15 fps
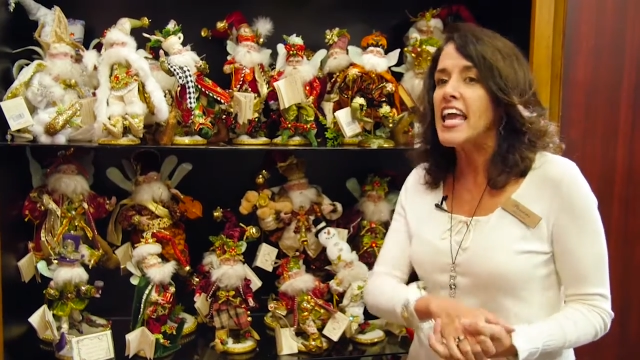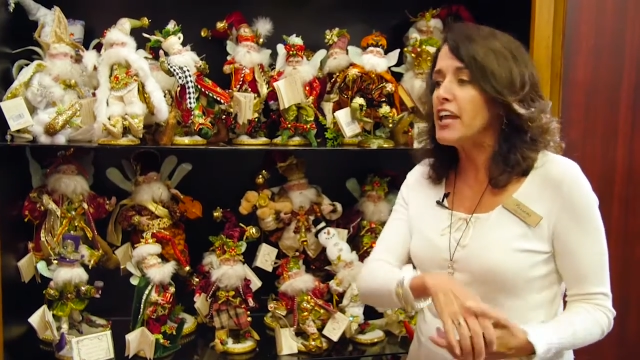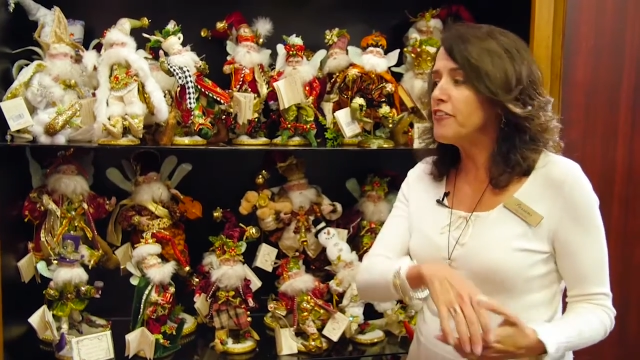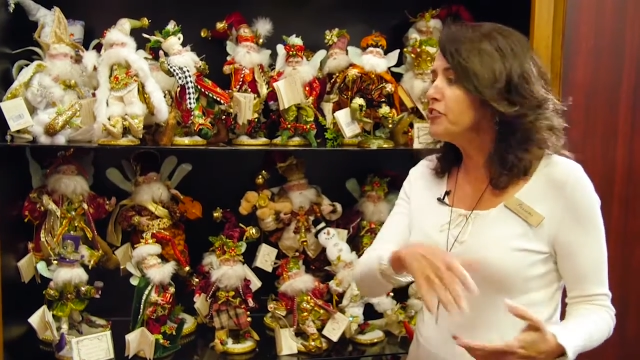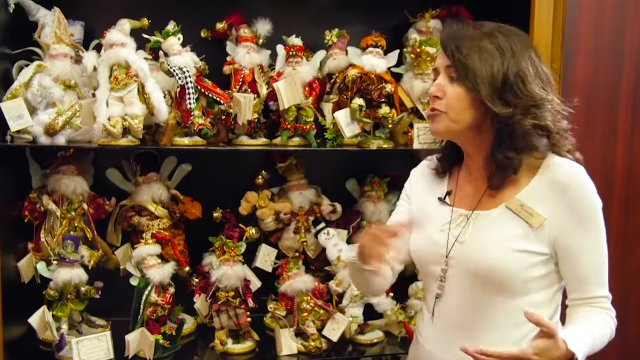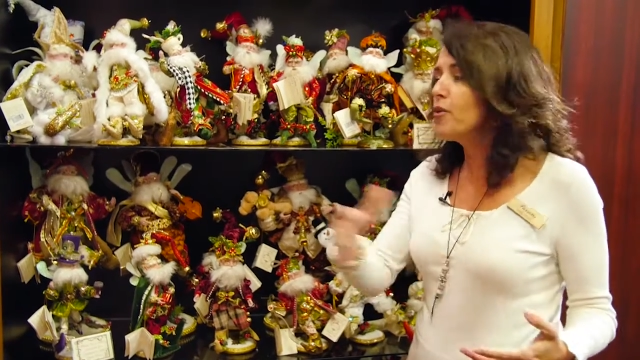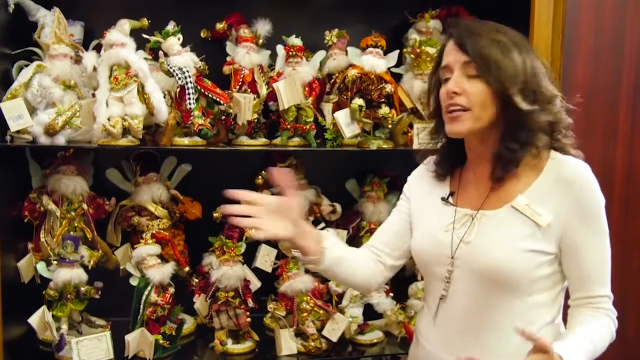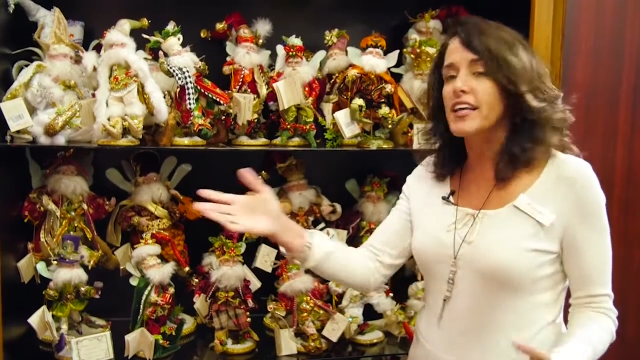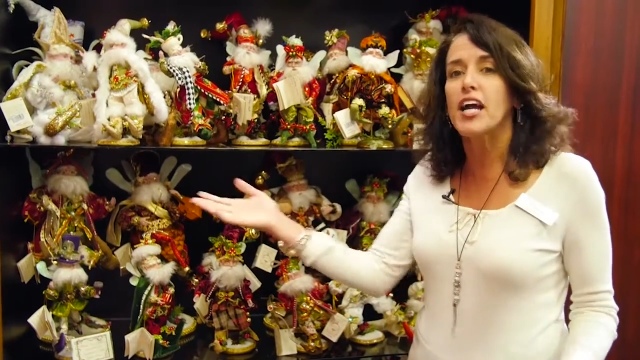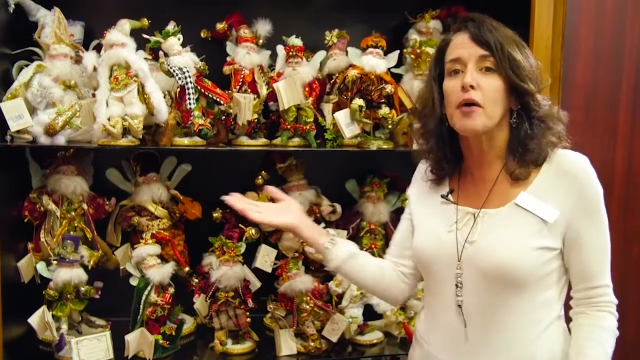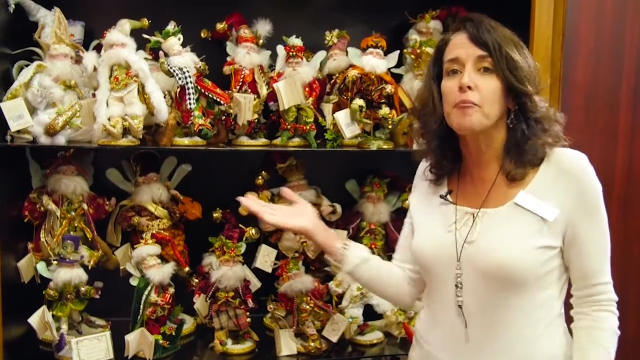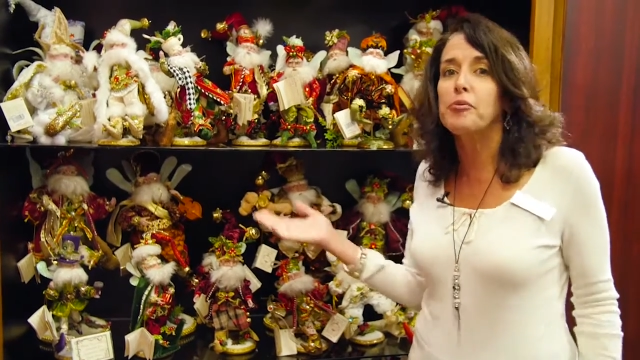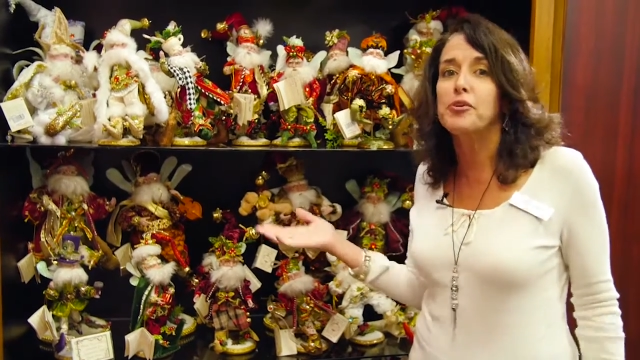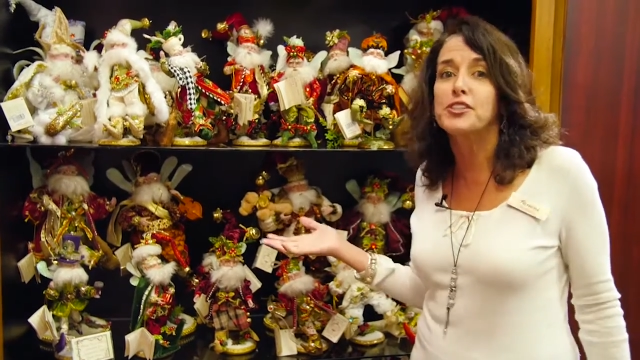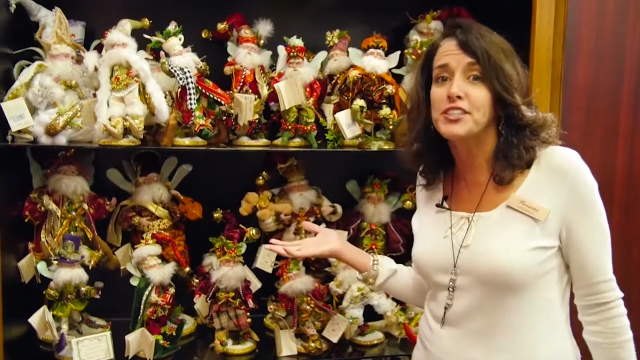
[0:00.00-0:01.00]
If you want to
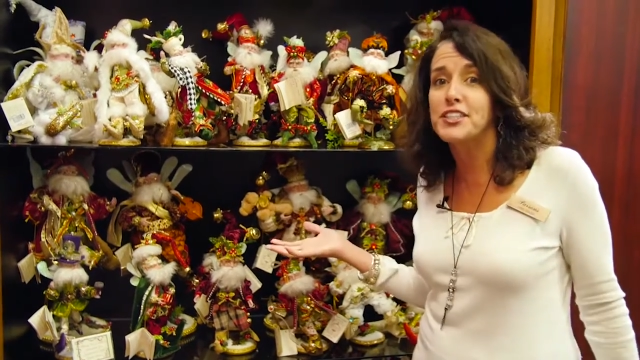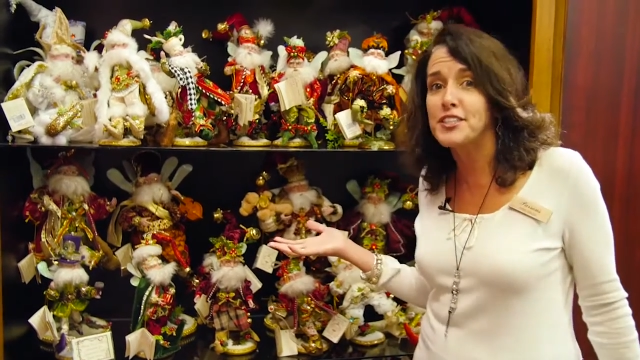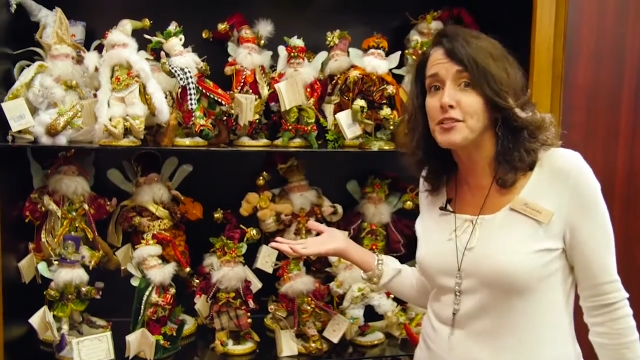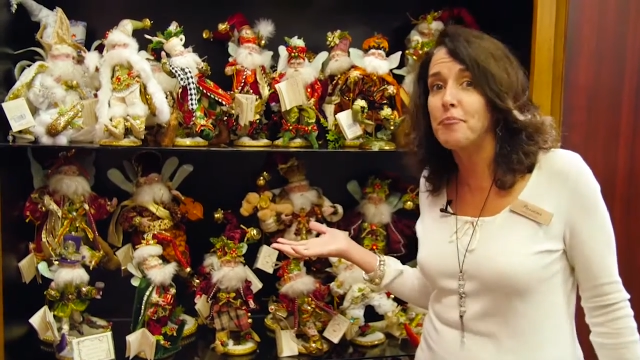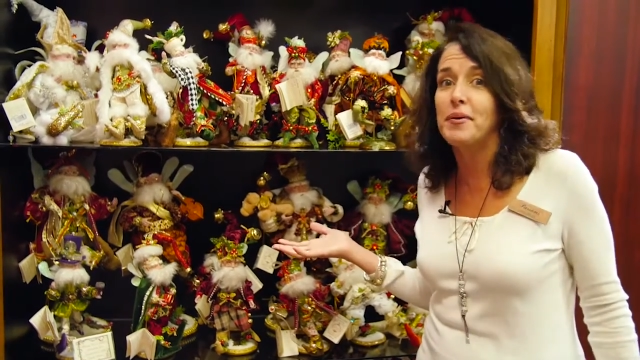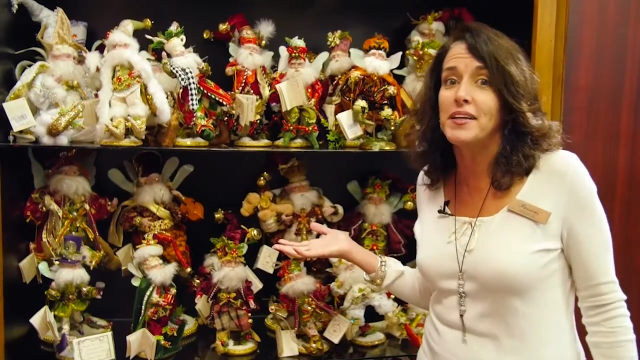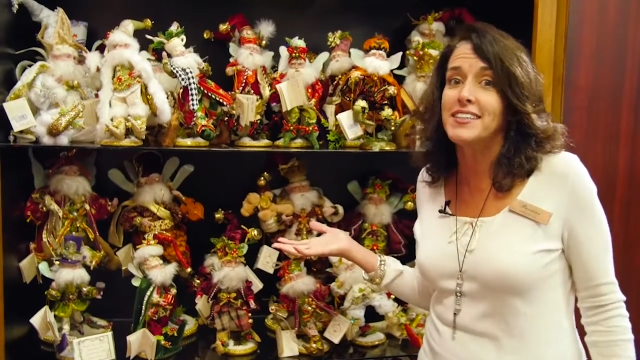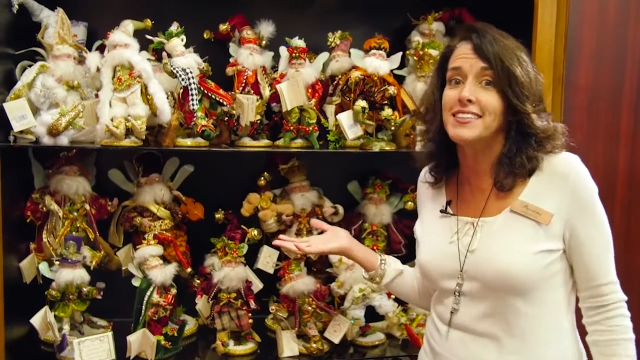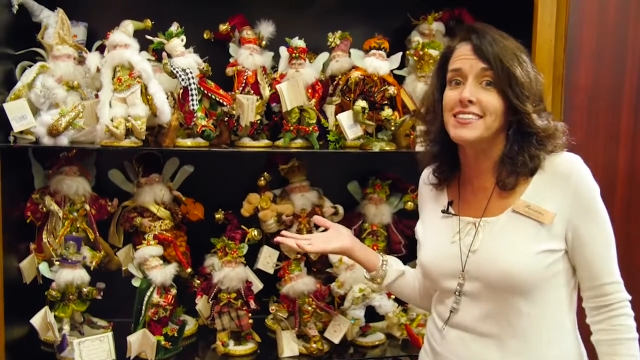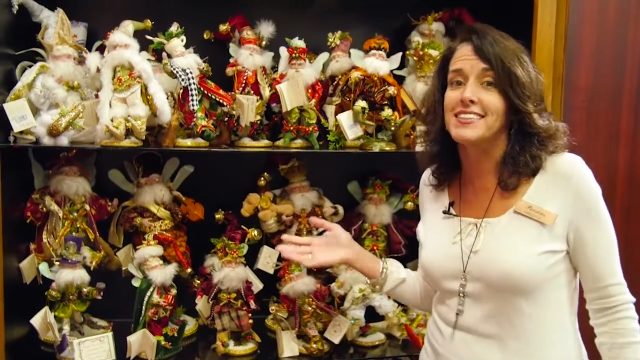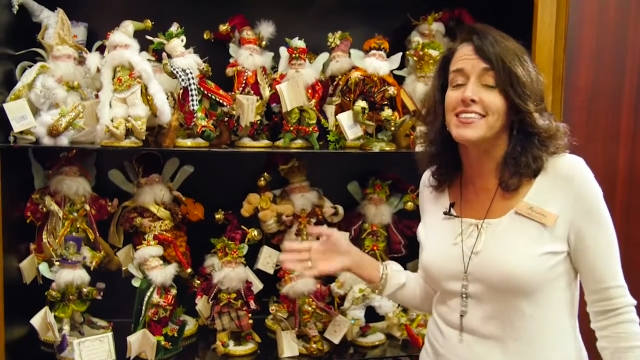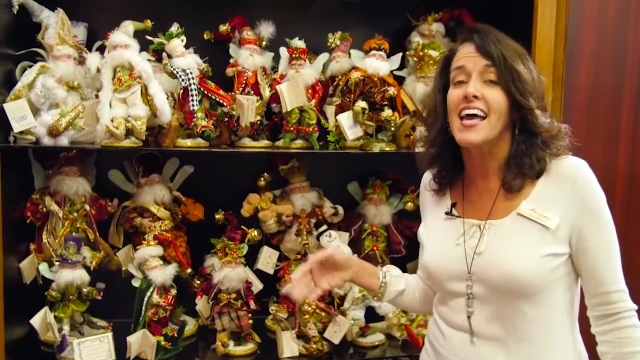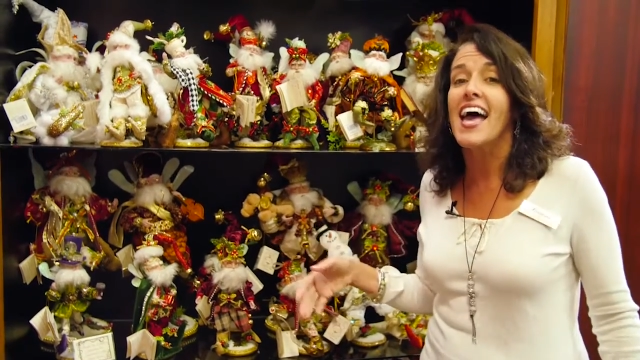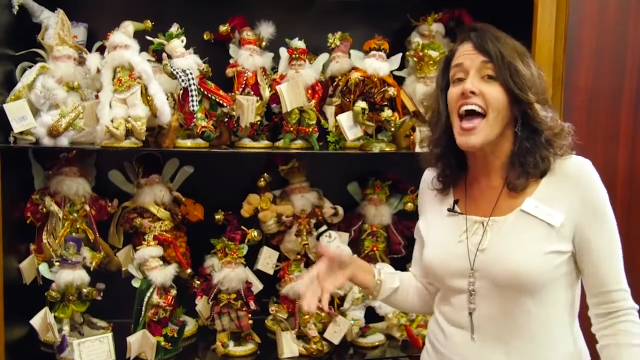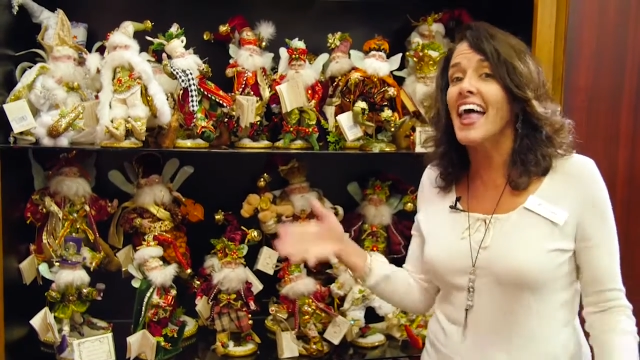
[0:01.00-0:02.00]
come purchase some pieces